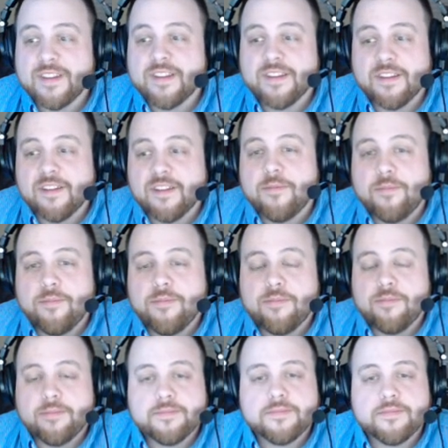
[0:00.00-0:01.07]

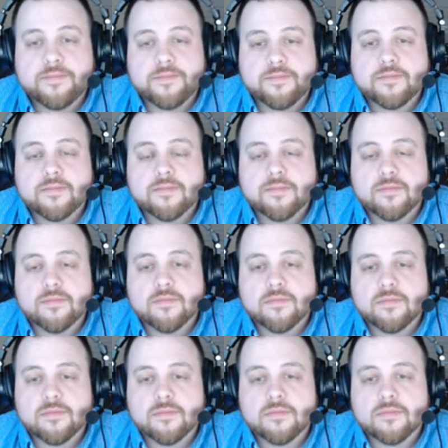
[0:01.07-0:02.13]

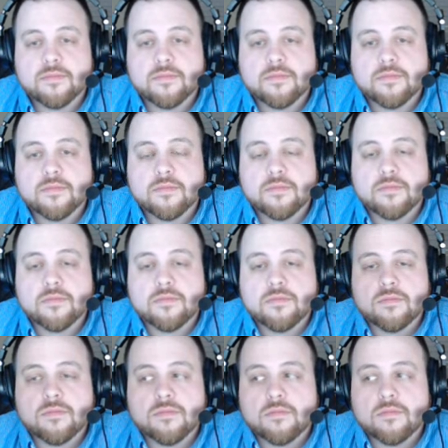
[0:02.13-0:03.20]

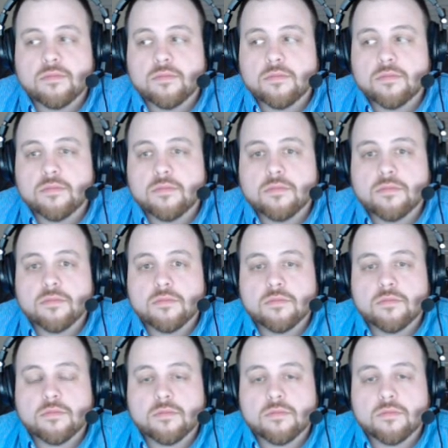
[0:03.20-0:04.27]

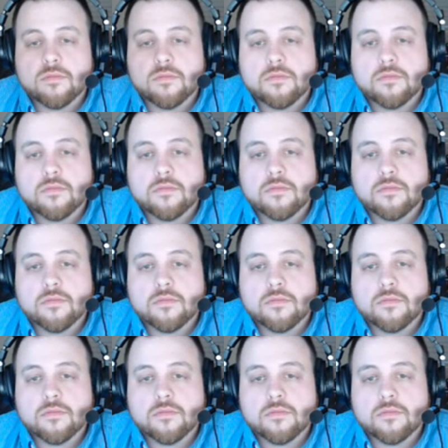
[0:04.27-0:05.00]
This person isn't speaking.